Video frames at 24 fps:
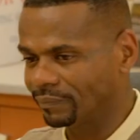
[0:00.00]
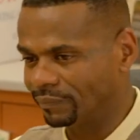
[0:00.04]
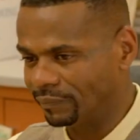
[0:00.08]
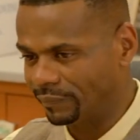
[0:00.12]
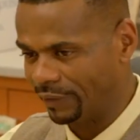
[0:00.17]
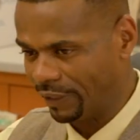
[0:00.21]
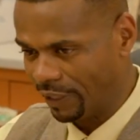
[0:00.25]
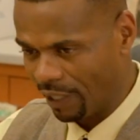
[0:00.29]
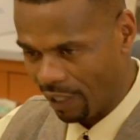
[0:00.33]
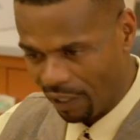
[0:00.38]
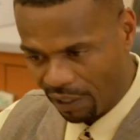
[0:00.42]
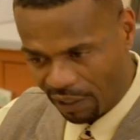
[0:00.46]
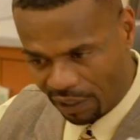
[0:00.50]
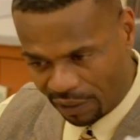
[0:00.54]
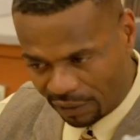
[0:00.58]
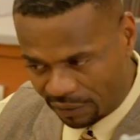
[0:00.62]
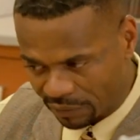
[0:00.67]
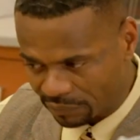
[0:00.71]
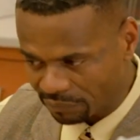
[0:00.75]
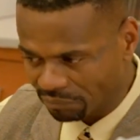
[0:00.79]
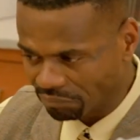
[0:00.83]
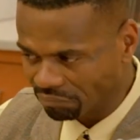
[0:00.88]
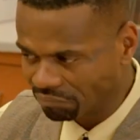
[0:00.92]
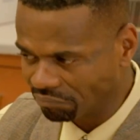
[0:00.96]

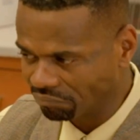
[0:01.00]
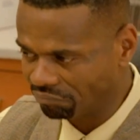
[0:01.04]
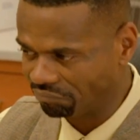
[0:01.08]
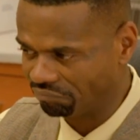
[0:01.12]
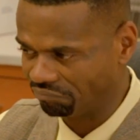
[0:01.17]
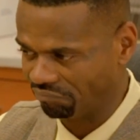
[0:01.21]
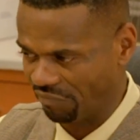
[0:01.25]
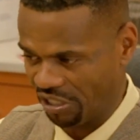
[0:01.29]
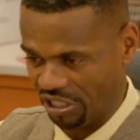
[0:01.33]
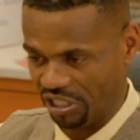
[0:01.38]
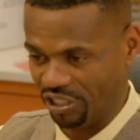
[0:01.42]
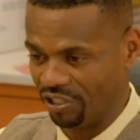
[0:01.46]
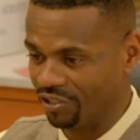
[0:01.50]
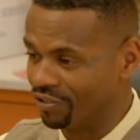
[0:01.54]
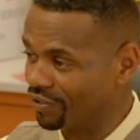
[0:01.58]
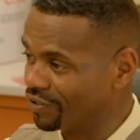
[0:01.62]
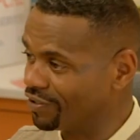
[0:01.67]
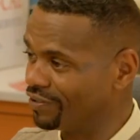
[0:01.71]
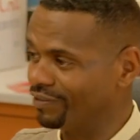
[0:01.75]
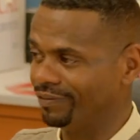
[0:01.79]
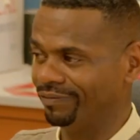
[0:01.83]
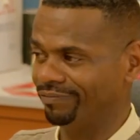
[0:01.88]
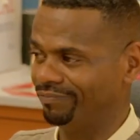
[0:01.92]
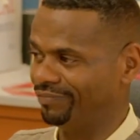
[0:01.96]
young,
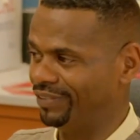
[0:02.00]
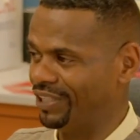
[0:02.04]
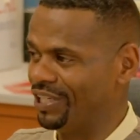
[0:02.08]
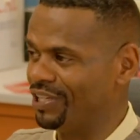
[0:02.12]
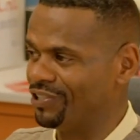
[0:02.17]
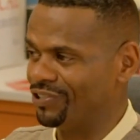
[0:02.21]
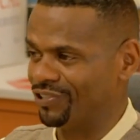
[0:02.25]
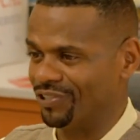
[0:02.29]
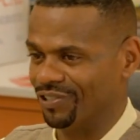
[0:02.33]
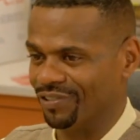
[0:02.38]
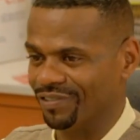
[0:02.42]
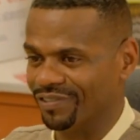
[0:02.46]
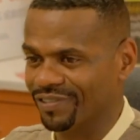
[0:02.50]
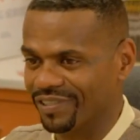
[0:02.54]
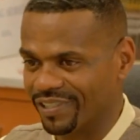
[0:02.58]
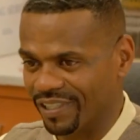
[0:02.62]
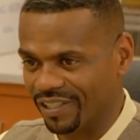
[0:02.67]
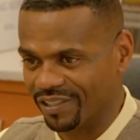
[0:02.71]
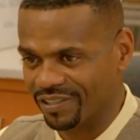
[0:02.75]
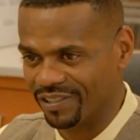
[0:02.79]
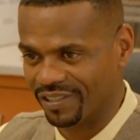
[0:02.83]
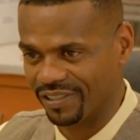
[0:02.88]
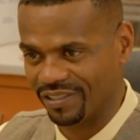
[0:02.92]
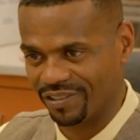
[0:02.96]
eager teachers
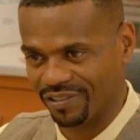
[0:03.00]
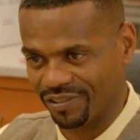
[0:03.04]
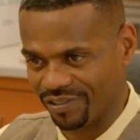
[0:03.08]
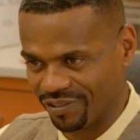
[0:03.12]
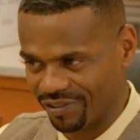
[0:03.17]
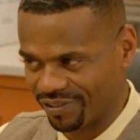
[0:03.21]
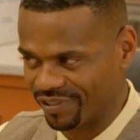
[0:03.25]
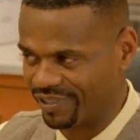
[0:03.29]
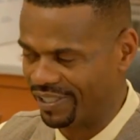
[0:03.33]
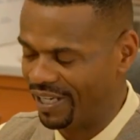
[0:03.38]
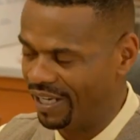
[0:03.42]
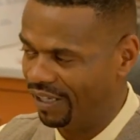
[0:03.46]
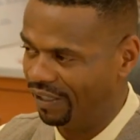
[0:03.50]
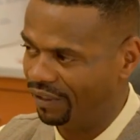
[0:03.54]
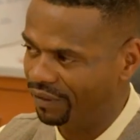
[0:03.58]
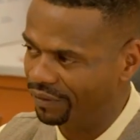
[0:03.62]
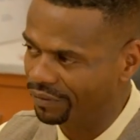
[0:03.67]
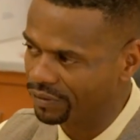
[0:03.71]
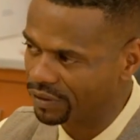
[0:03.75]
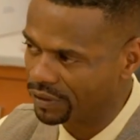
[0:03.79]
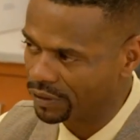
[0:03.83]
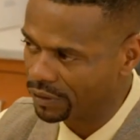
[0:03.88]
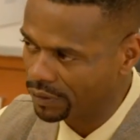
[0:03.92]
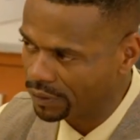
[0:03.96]
such as yourselves